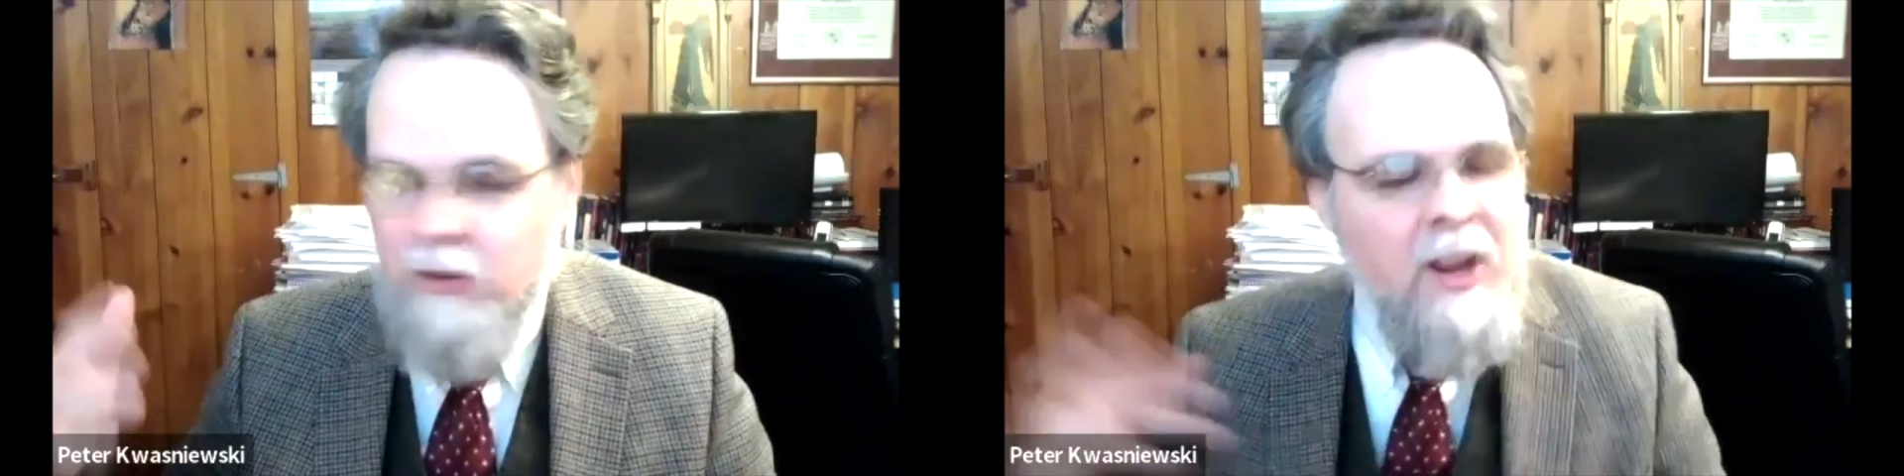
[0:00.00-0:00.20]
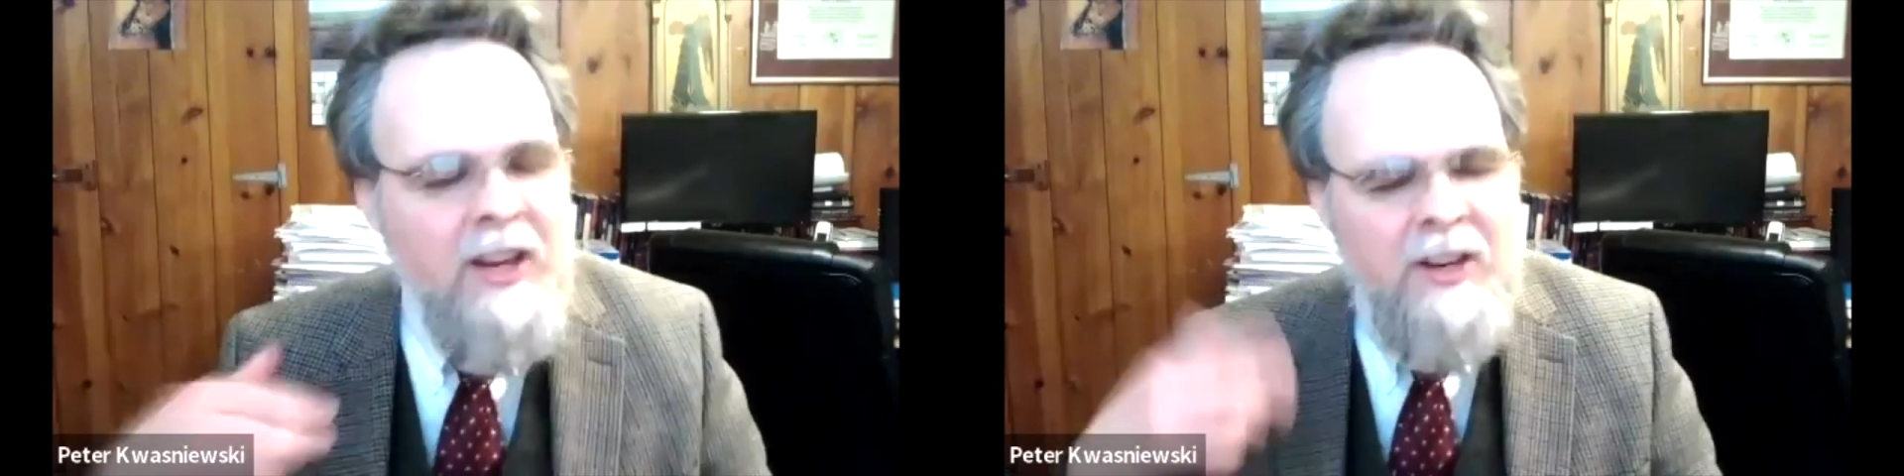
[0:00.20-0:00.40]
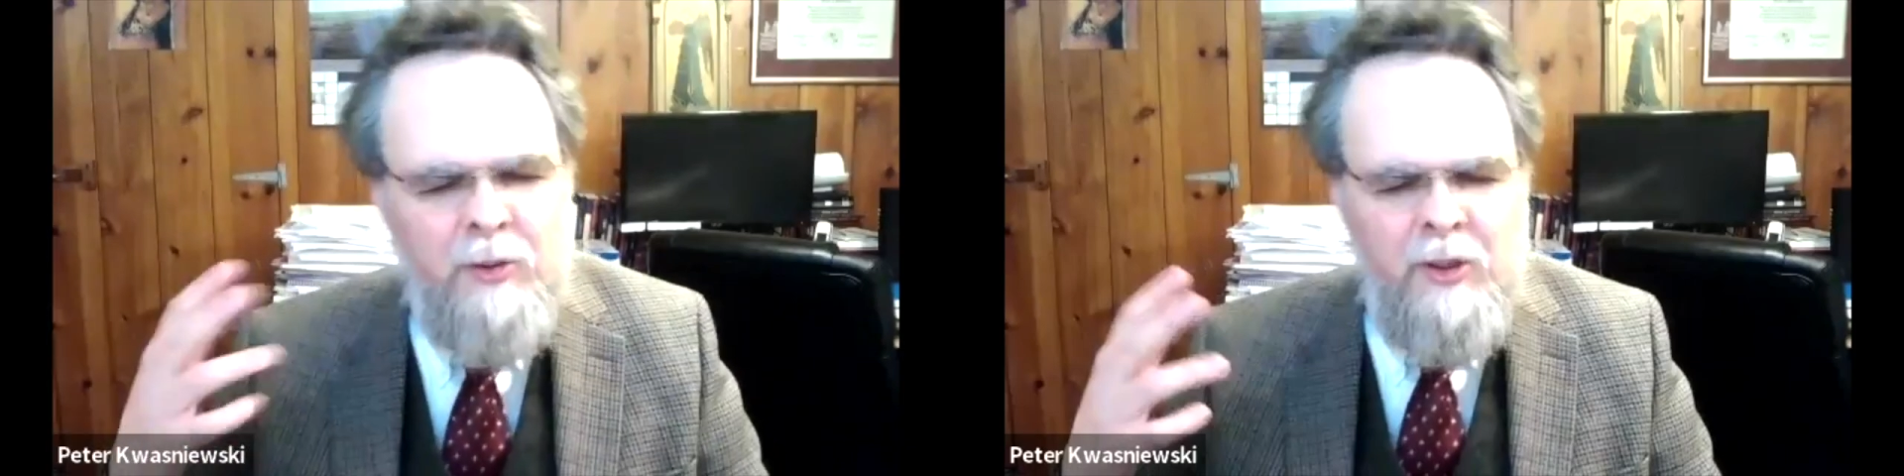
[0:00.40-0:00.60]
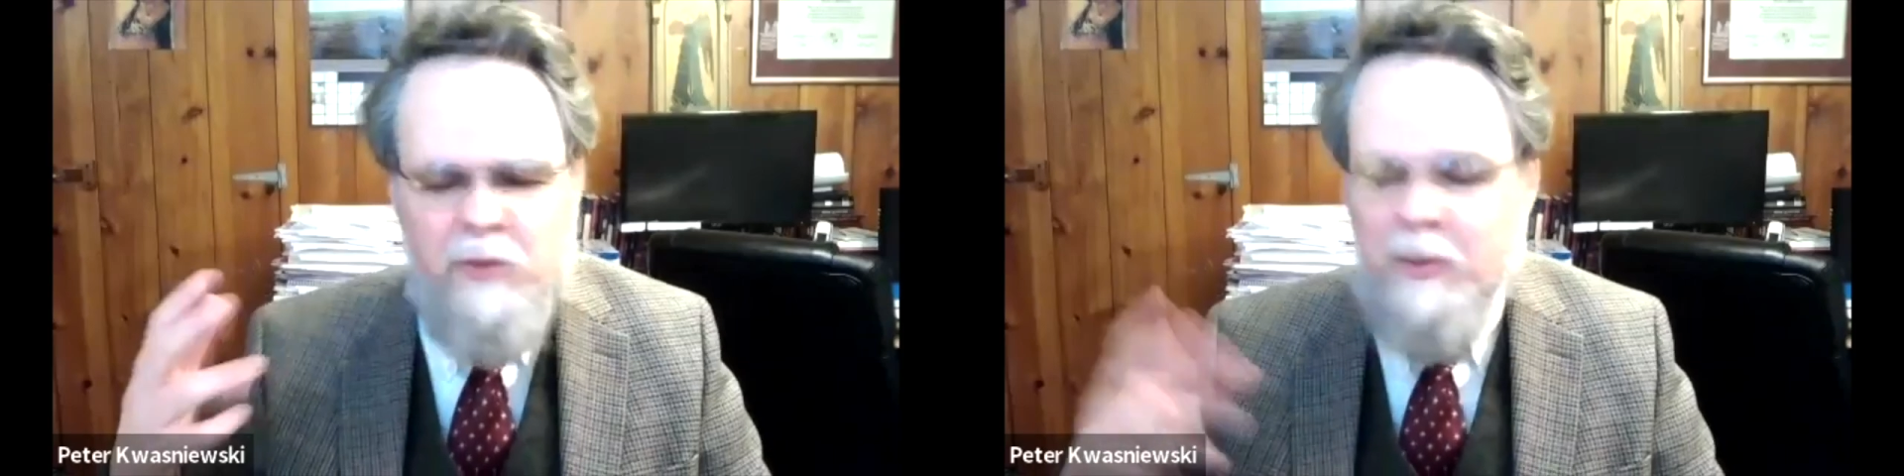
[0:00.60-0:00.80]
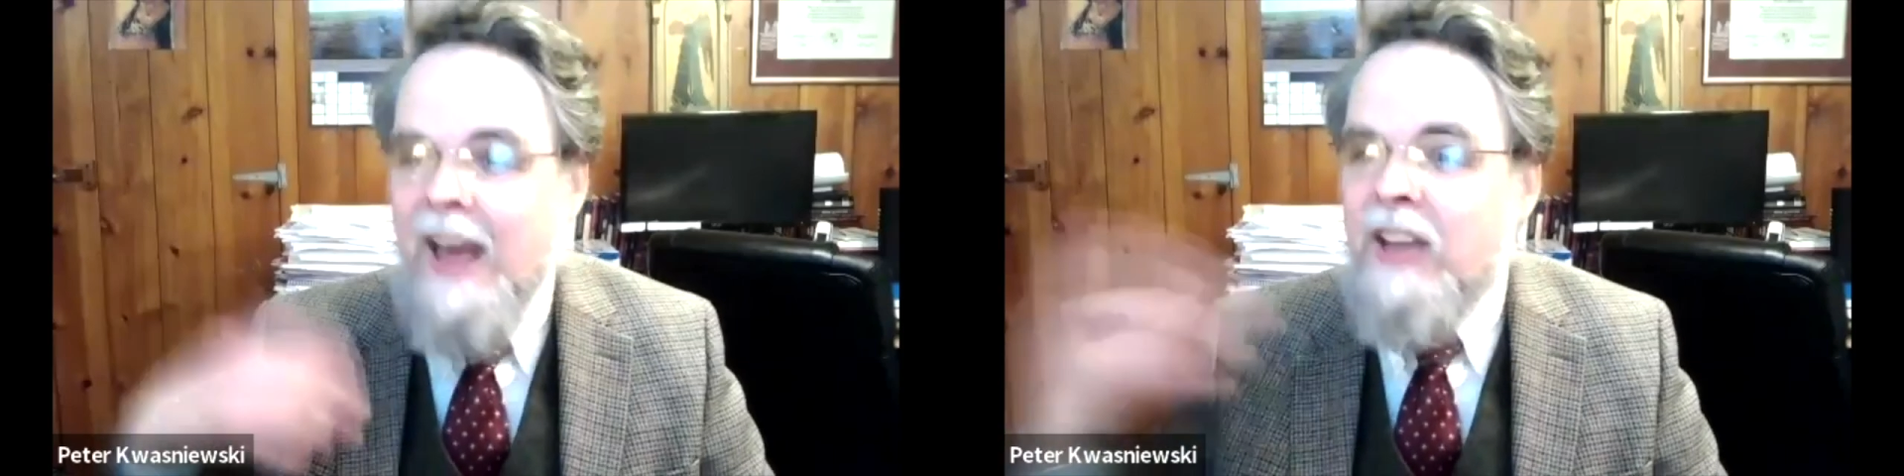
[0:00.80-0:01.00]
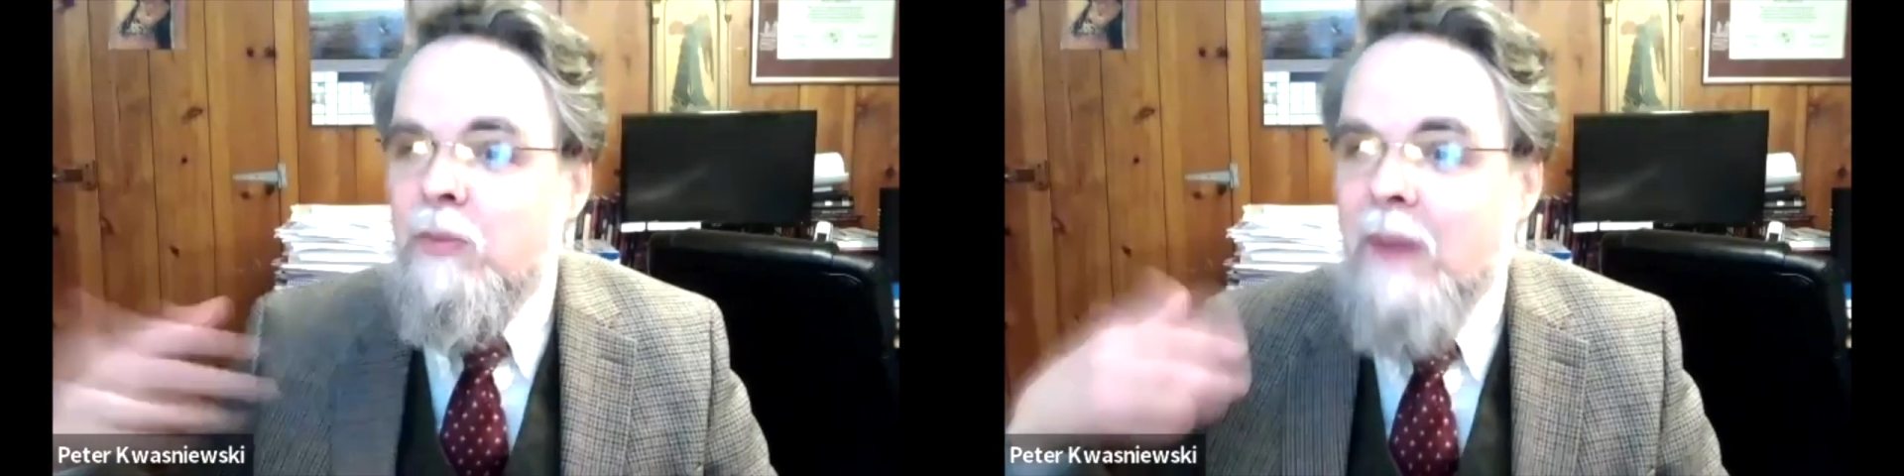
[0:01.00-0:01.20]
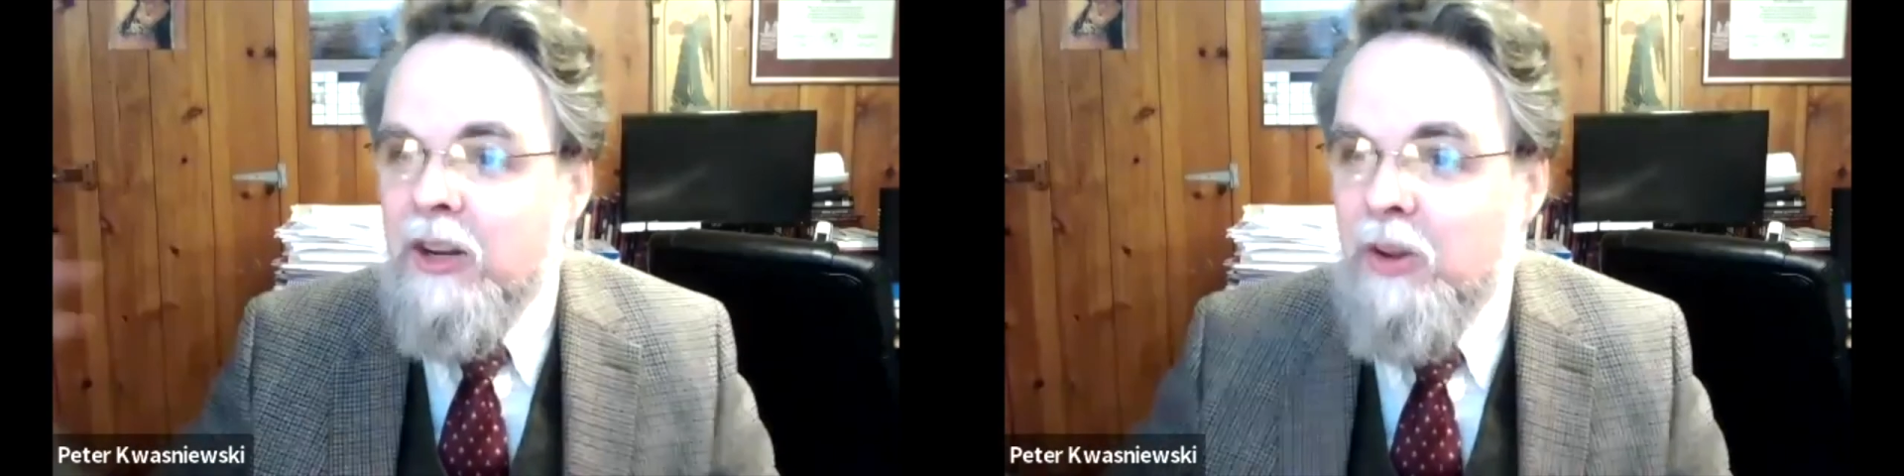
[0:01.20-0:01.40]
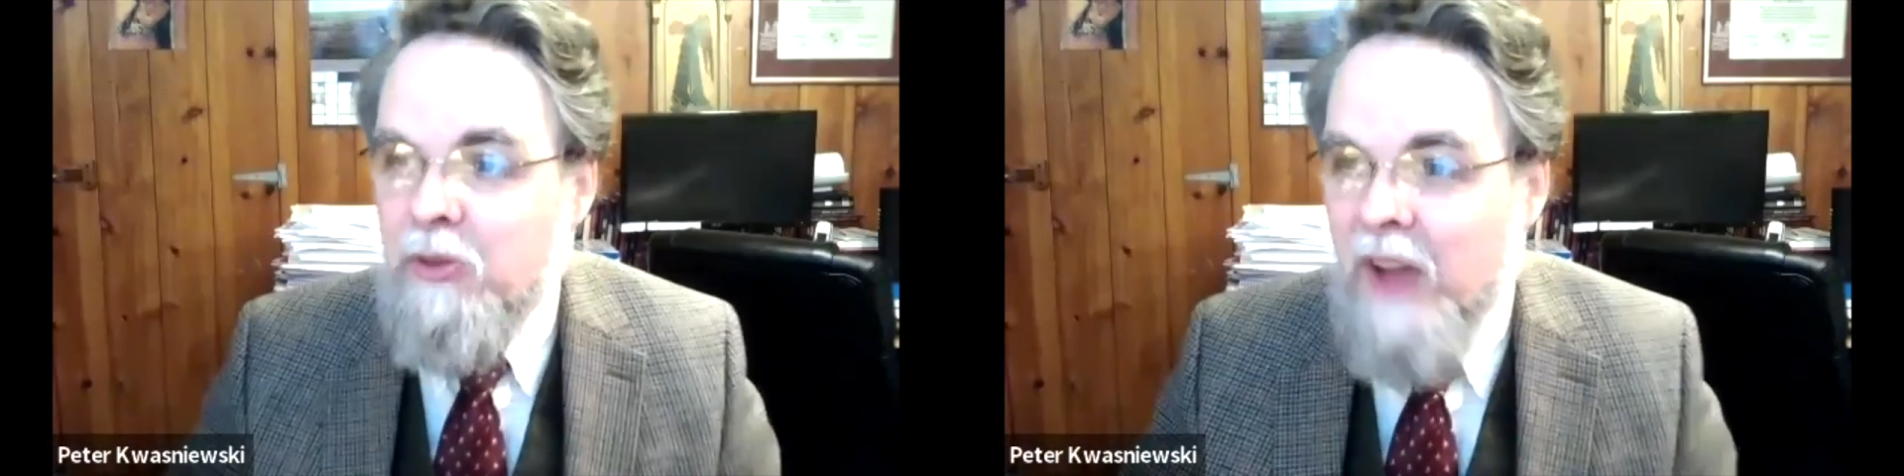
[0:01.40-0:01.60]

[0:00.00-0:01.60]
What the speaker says: or not interreligious, but ecumenical